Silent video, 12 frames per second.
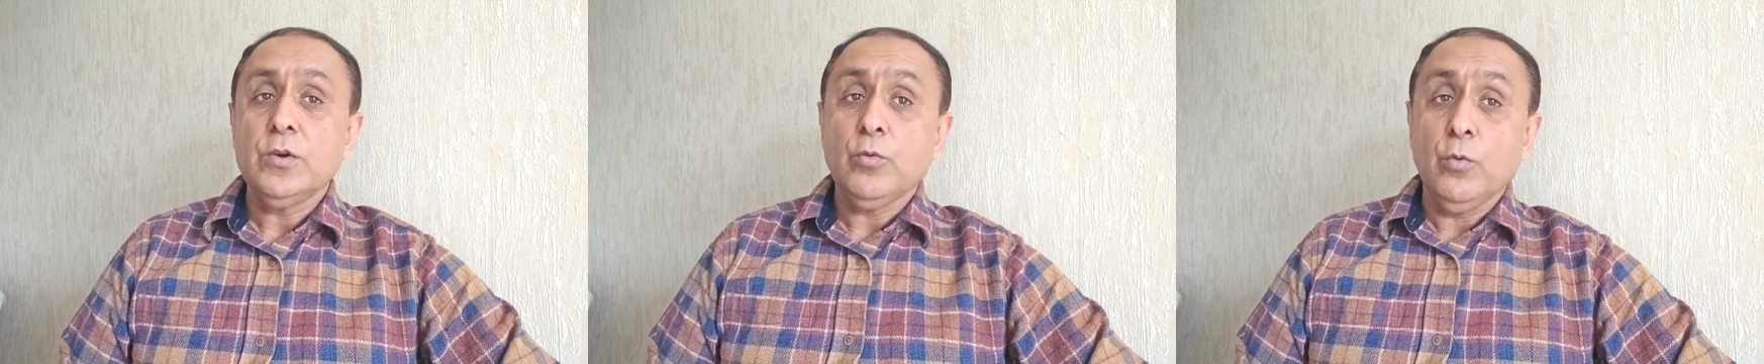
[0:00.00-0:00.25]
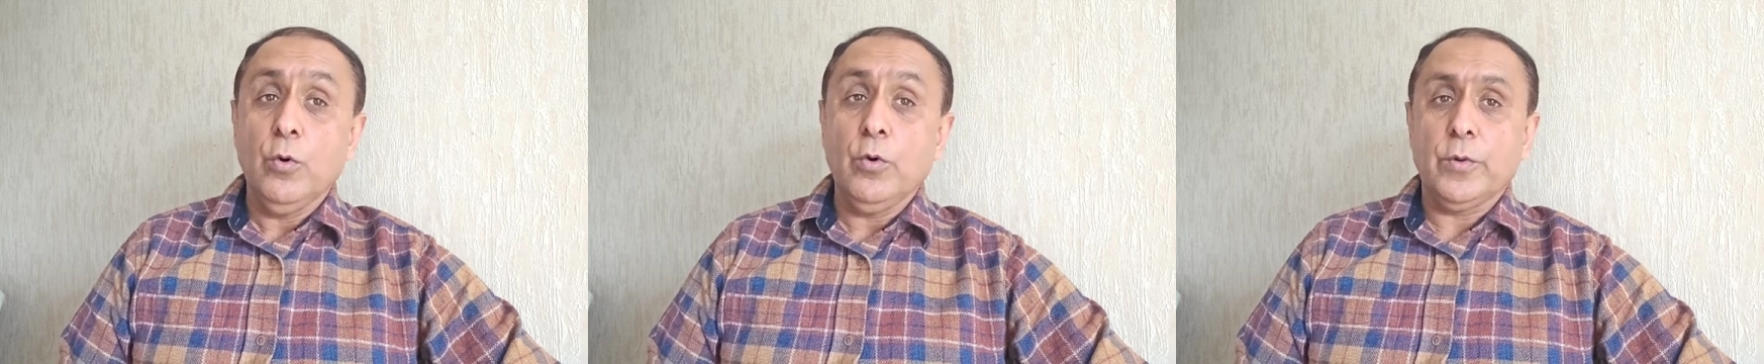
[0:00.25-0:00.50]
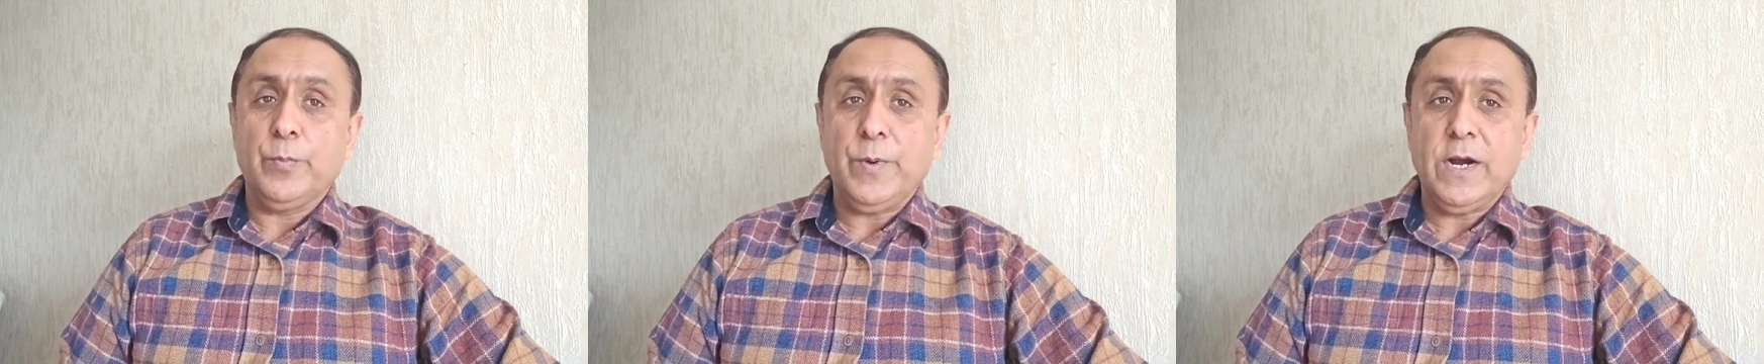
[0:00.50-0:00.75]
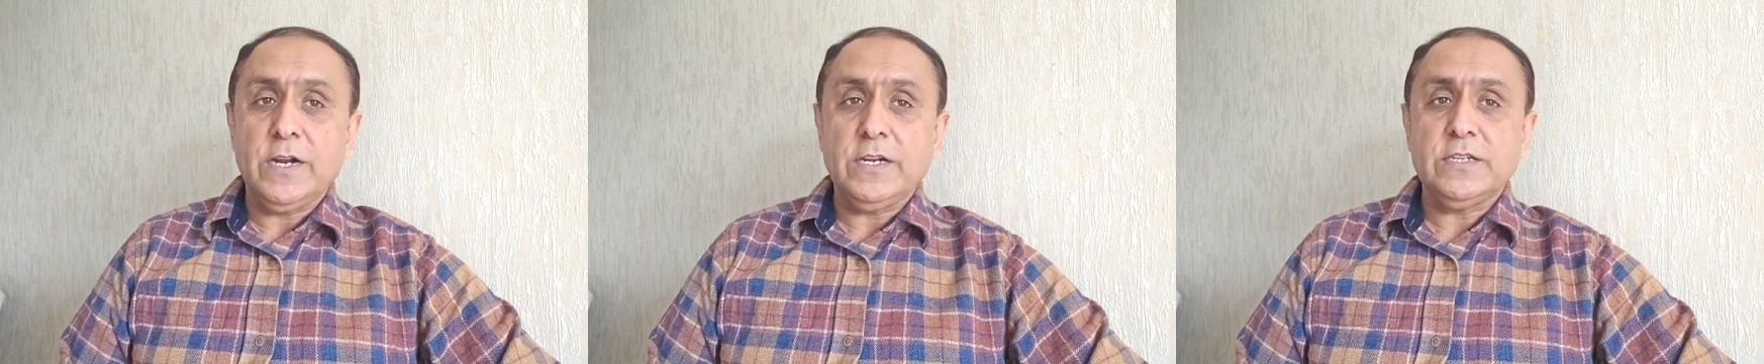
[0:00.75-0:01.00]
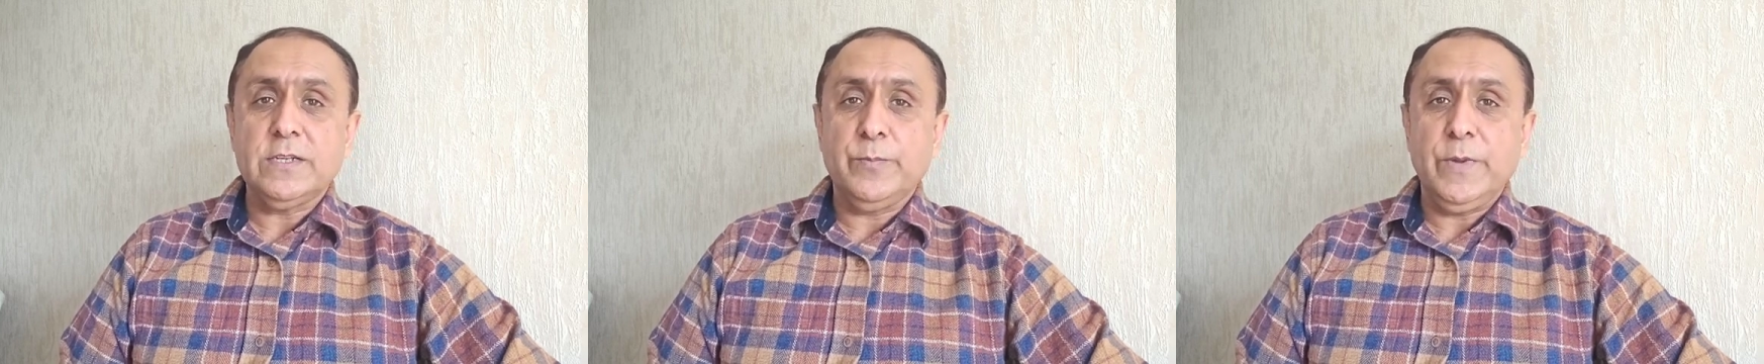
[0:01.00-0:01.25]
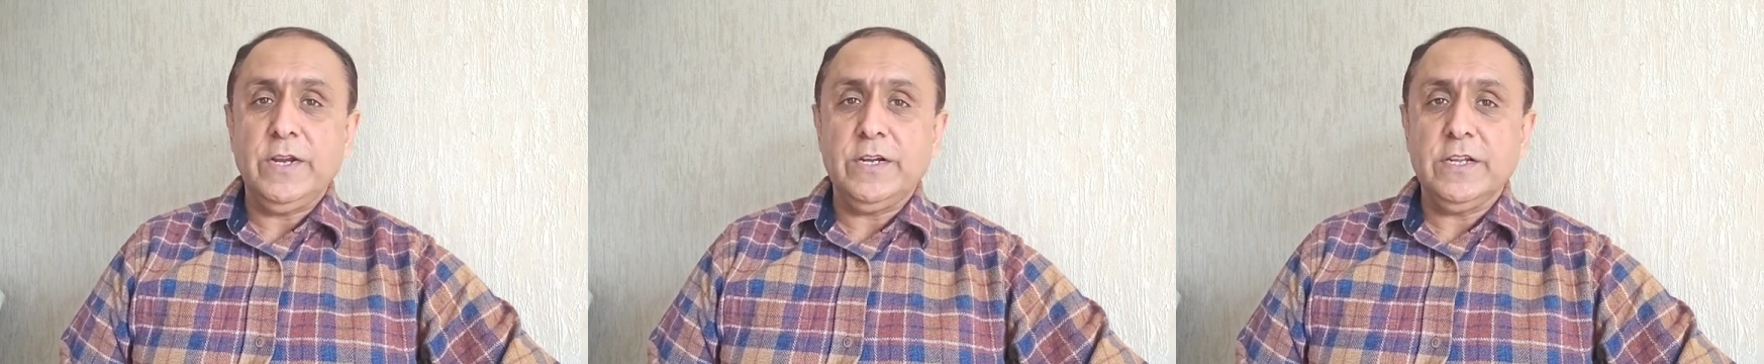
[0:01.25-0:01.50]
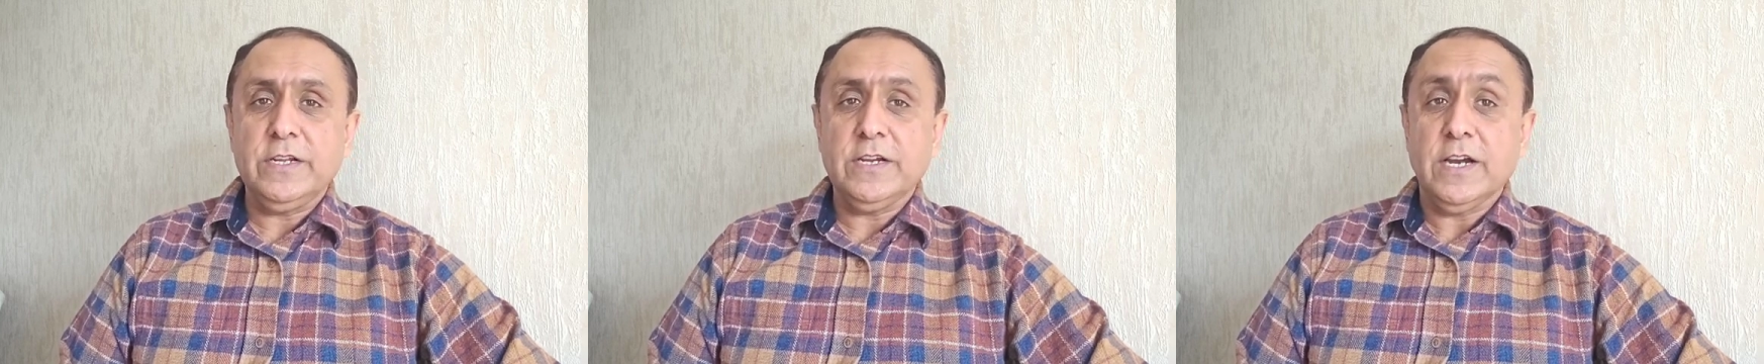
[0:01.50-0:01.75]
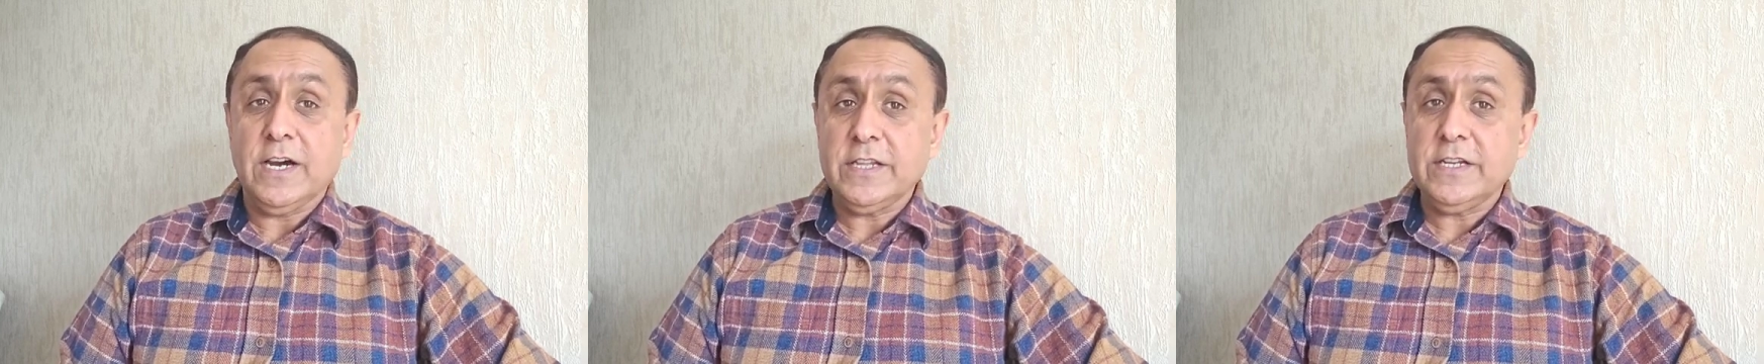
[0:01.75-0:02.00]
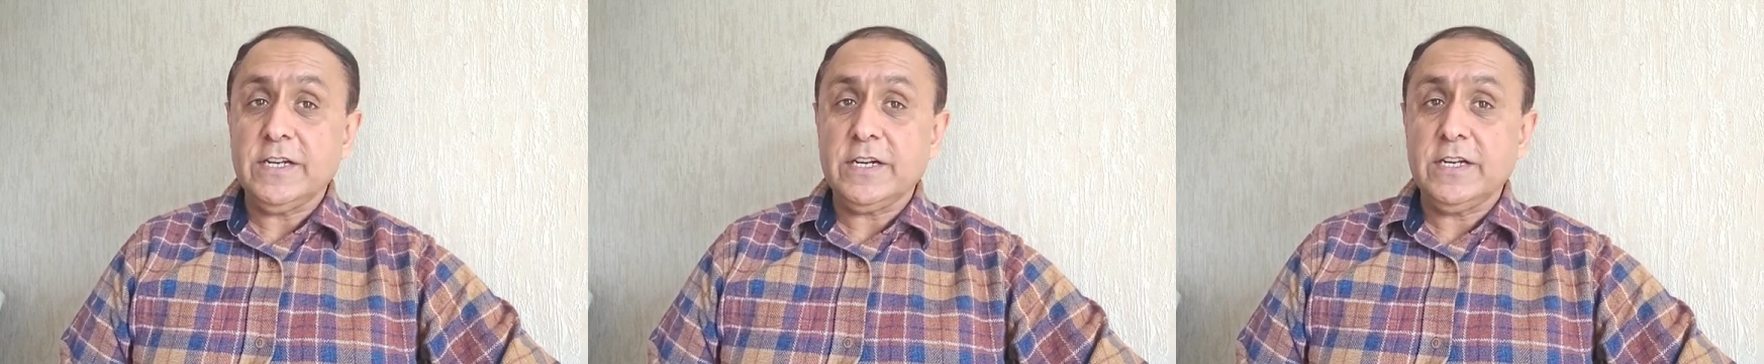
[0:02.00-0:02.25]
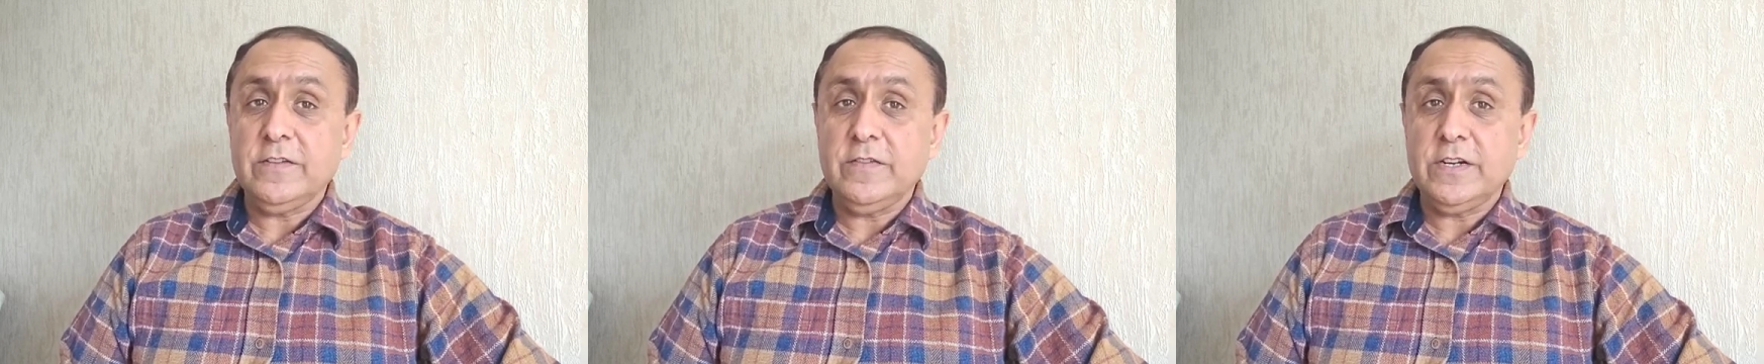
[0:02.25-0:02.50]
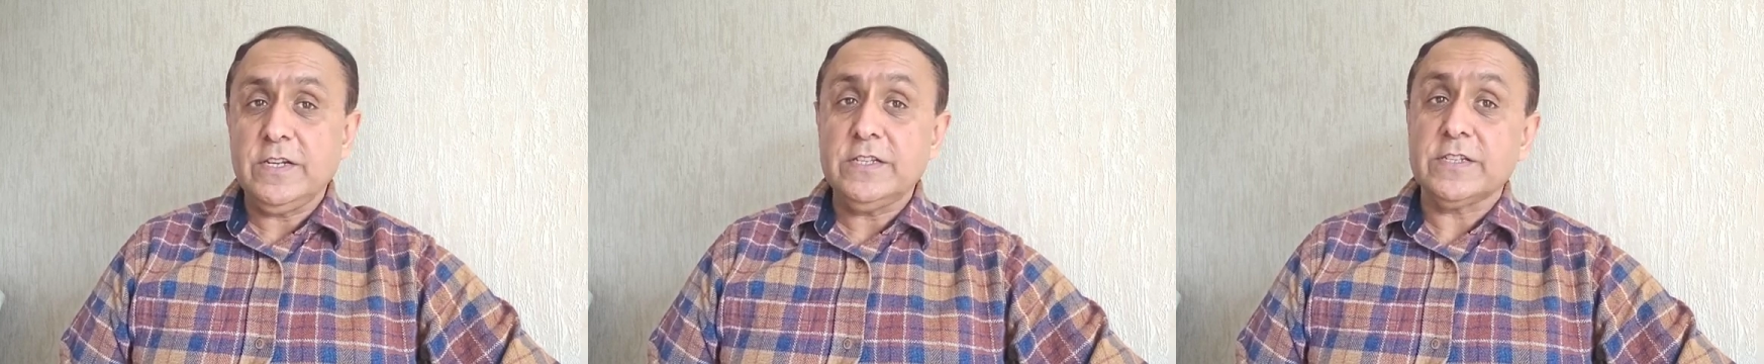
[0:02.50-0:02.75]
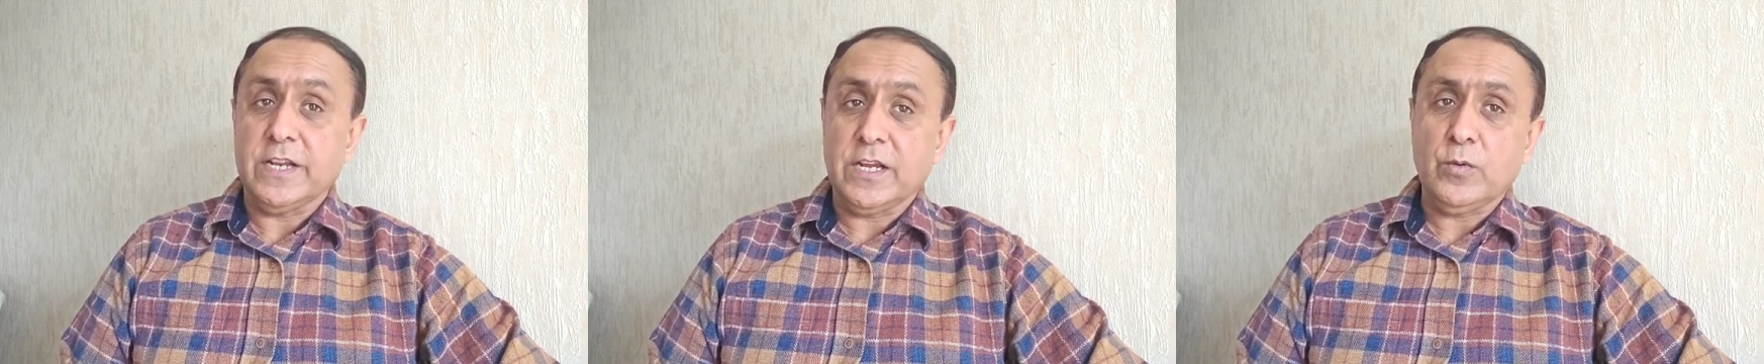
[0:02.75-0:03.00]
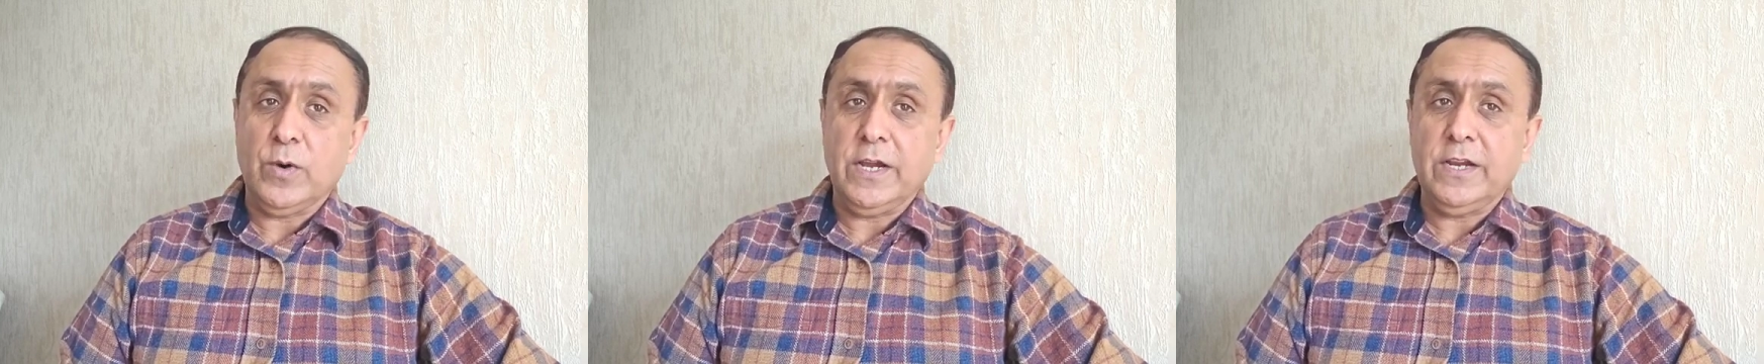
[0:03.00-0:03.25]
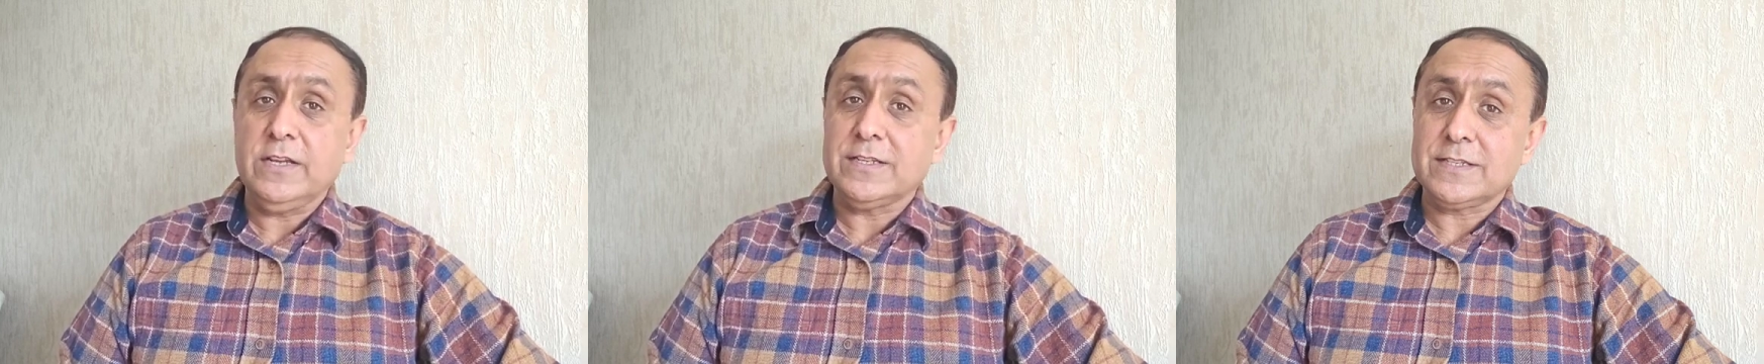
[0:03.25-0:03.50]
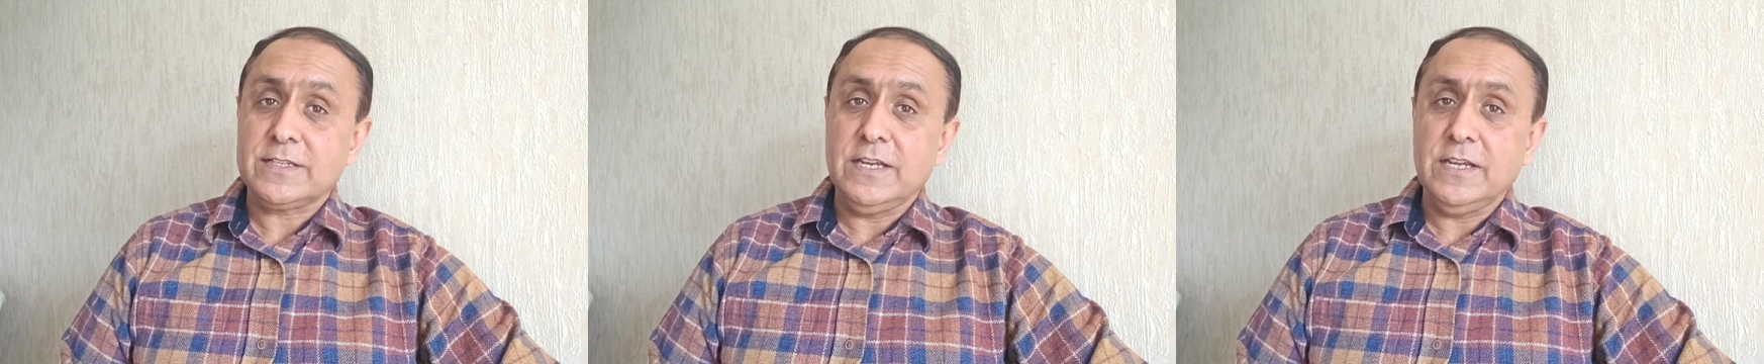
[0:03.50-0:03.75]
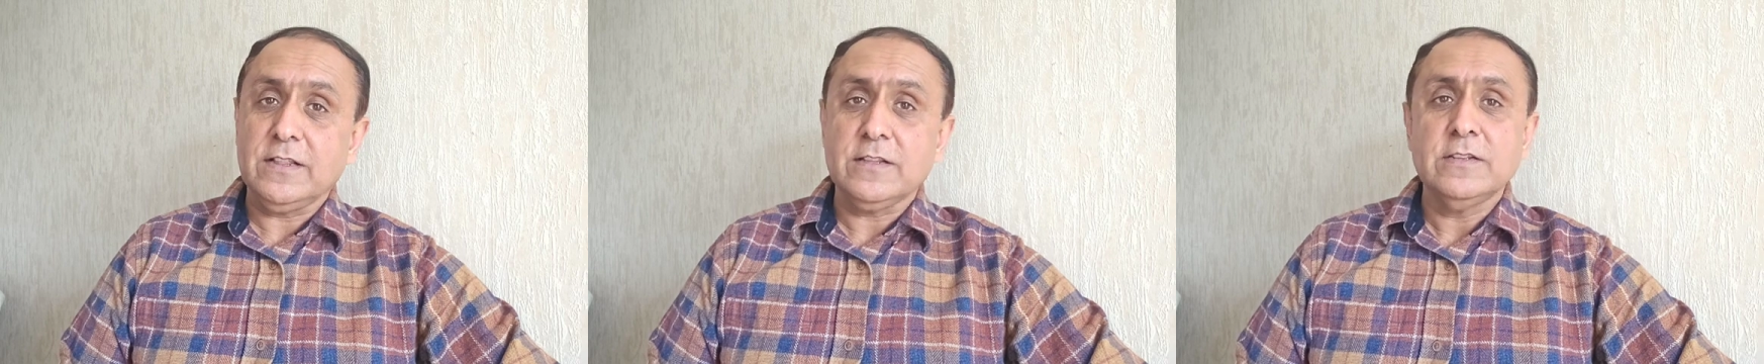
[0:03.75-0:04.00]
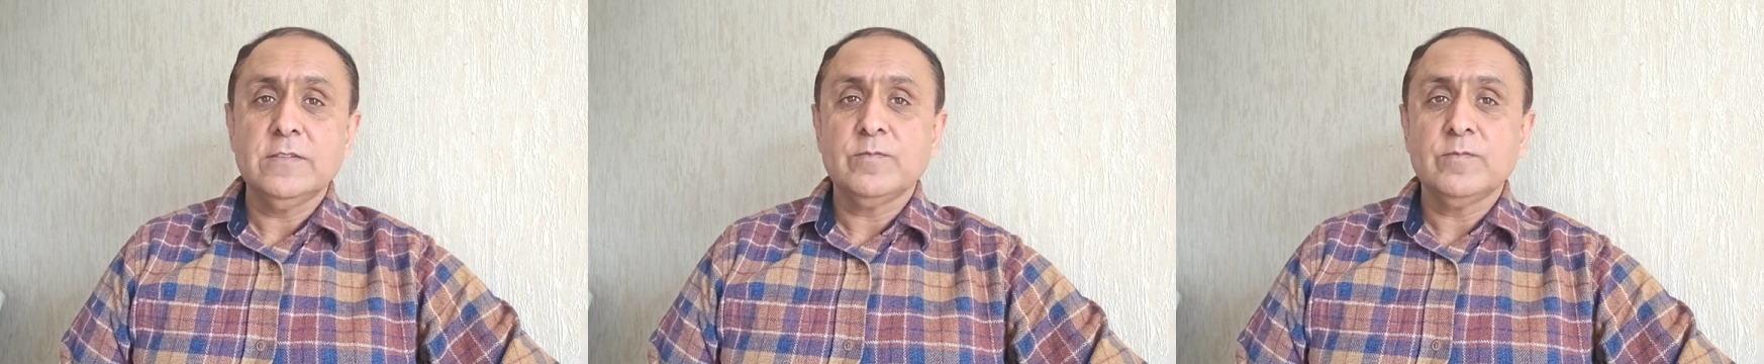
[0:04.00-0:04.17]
or participating other activities requiring skill,